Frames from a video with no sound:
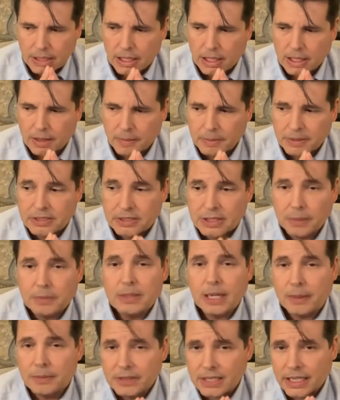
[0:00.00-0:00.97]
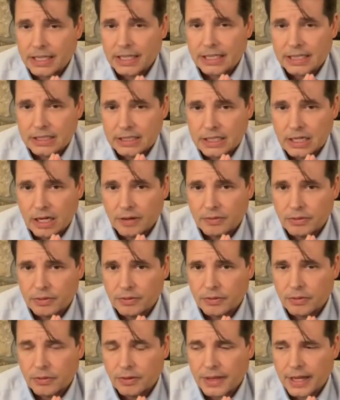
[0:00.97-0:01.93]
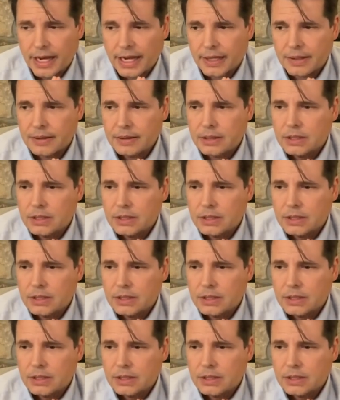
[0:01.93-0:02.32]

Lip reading: but sometimes that is covered for that.